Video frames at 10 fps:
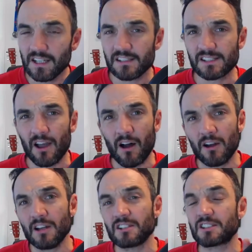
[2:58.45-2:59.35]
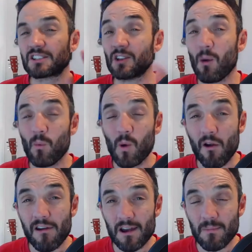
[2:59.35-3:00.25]
So stop
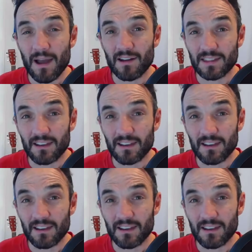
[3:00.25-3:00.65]
worrying about the